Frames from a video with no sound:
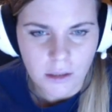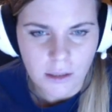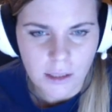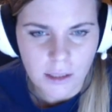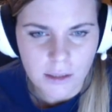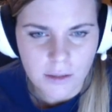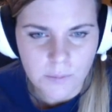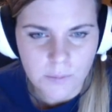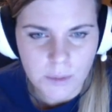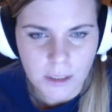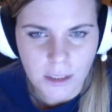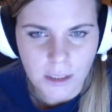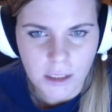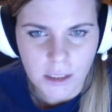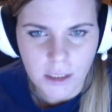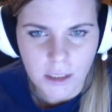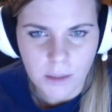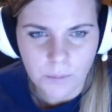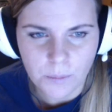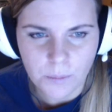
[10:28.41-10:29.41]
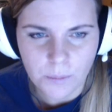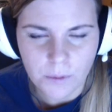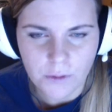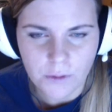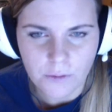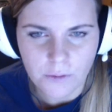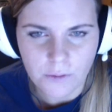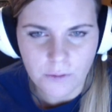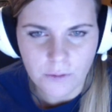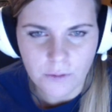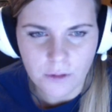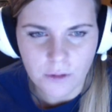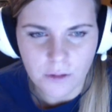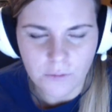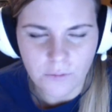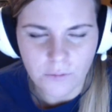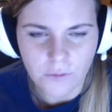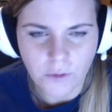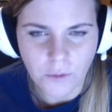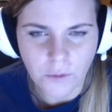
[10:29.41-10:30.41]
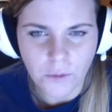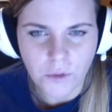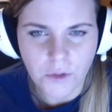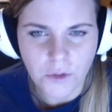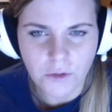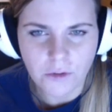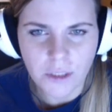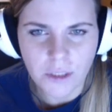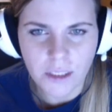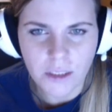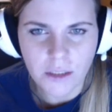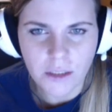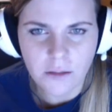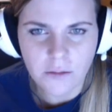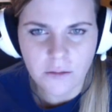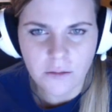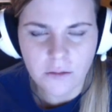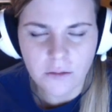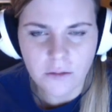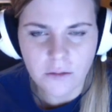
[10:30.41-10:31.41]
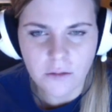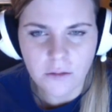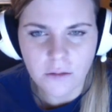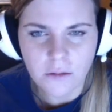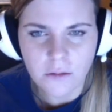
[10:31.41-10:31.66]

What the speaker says: Let's pick up the fruit drinks.